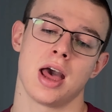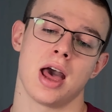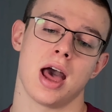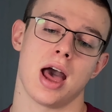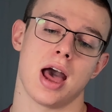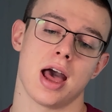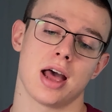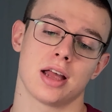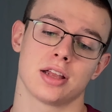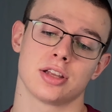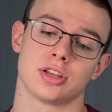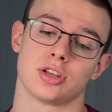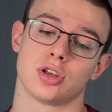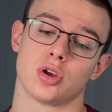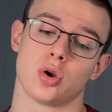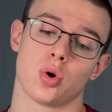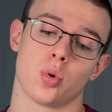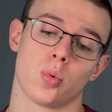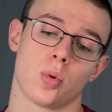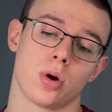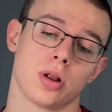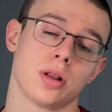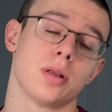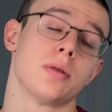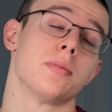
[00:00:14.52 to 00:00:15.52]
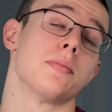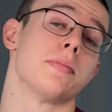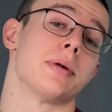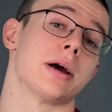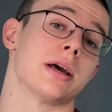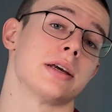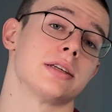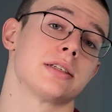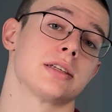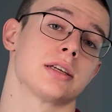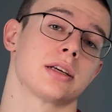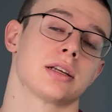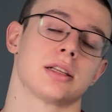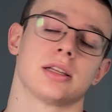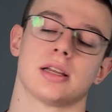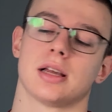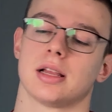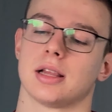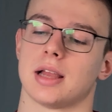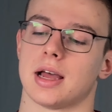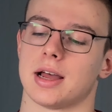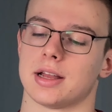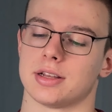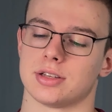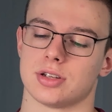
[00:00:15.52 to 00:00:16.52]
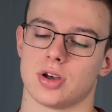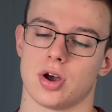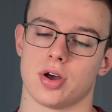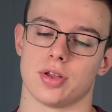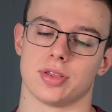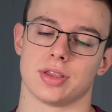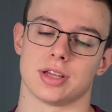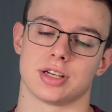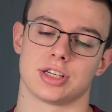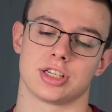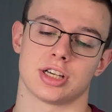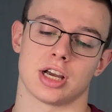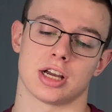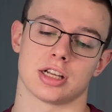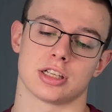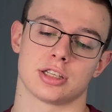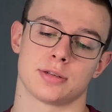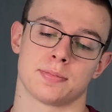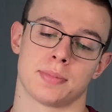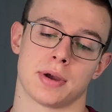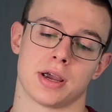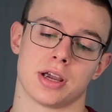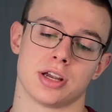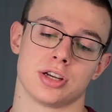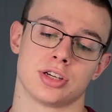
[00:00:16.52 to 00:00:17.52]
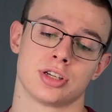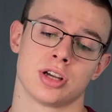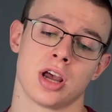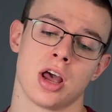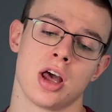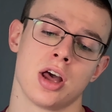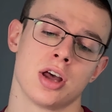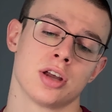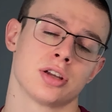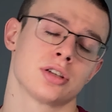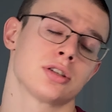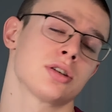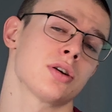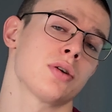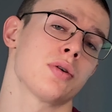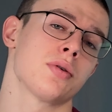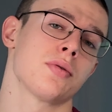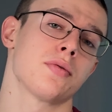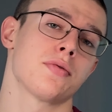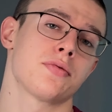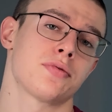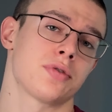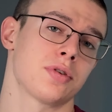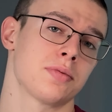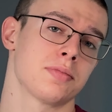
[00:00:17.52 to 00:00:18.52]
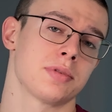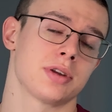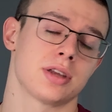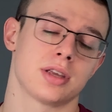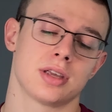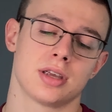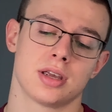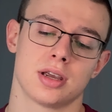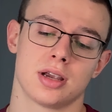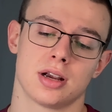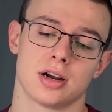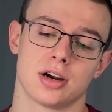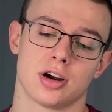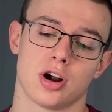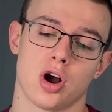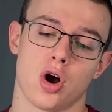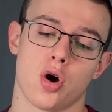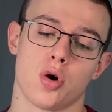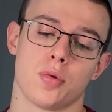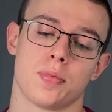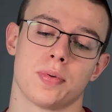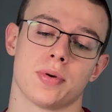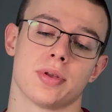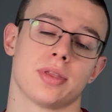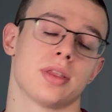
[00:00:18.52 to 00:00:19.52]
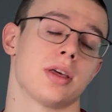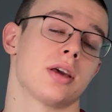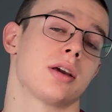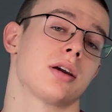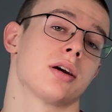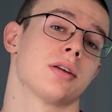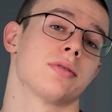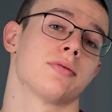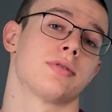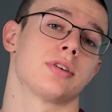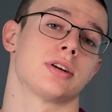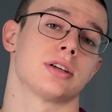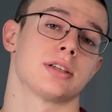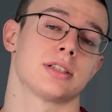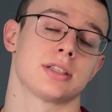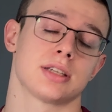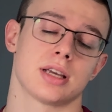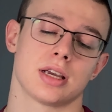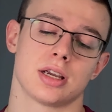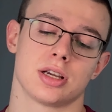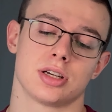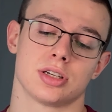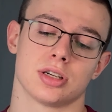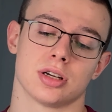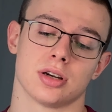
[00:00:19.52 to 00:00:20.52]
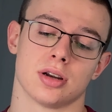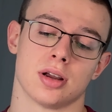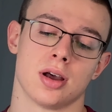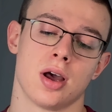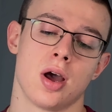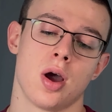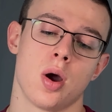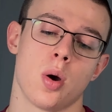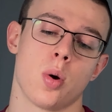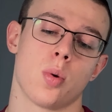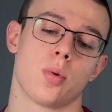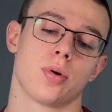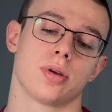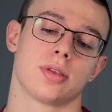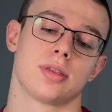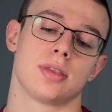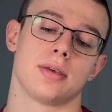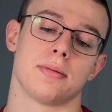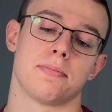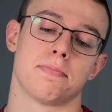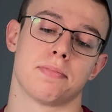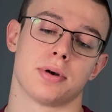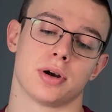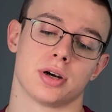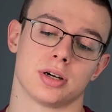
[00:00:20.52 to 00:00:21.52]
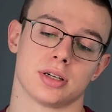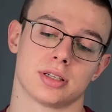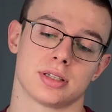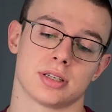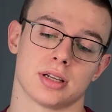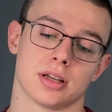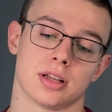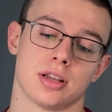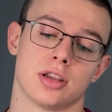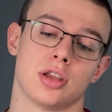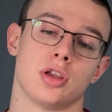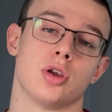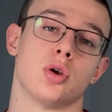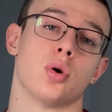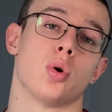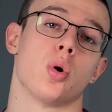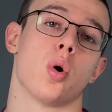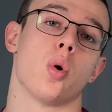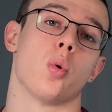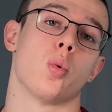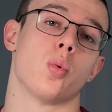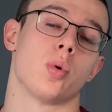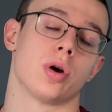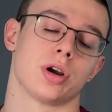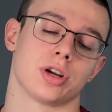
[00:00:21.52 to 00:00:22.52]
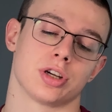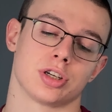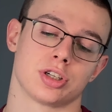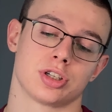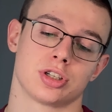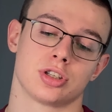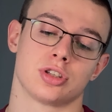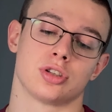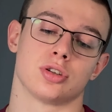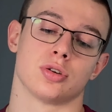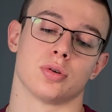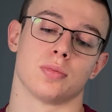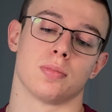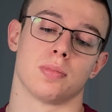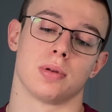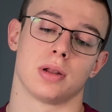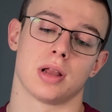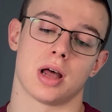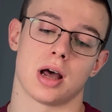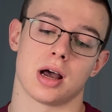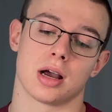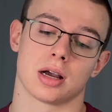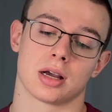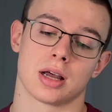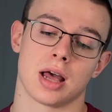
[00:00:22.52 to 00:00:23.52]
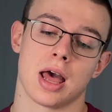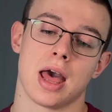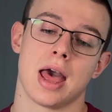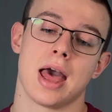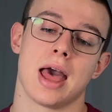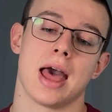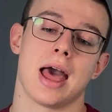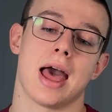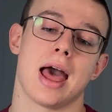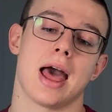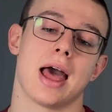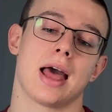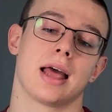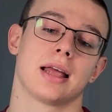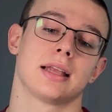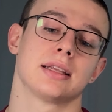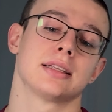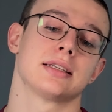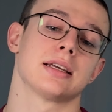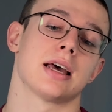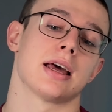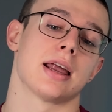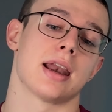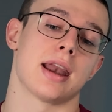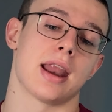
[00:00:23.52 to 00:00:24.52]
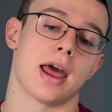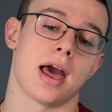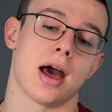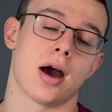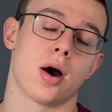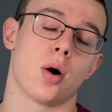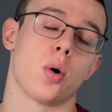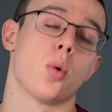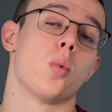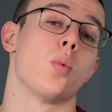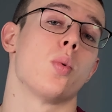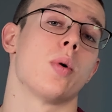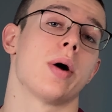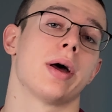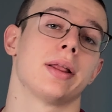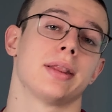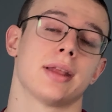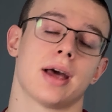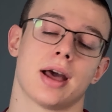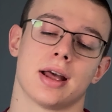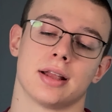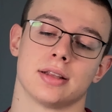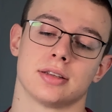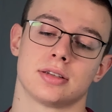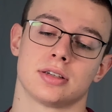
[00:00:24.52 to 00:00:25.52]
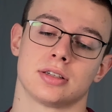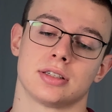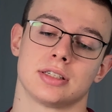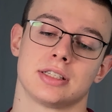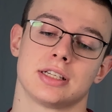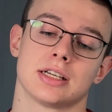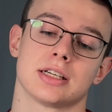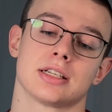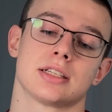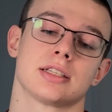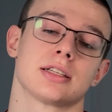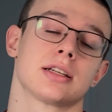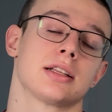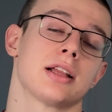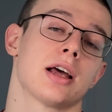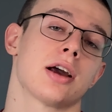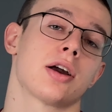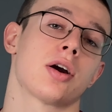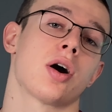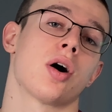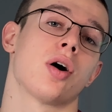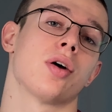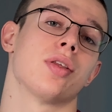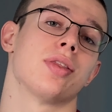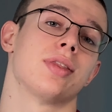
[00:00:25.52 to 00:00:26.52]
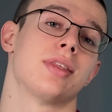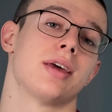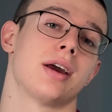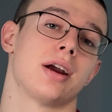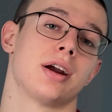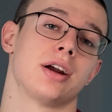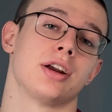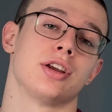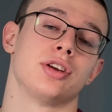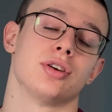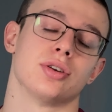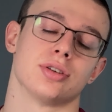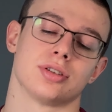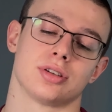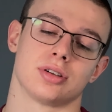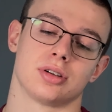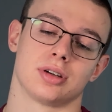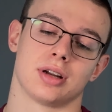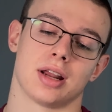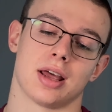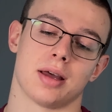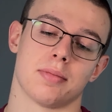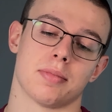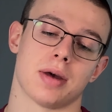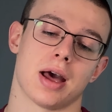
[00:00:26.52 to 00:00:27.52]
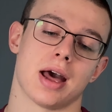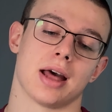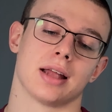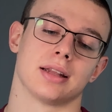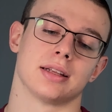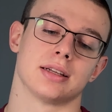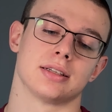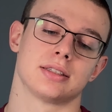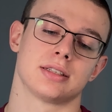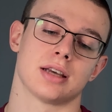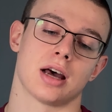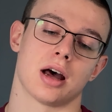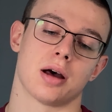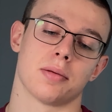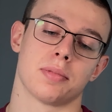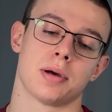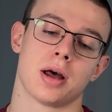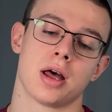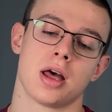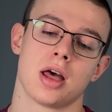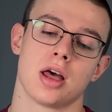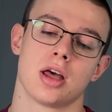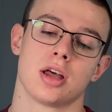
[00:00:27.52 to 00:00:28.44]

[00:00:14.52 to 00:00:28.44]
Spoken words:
and you will basically land on the chats page. So from here, open the conversation with the person you wish to block, and now when enter, just click on their username at the top.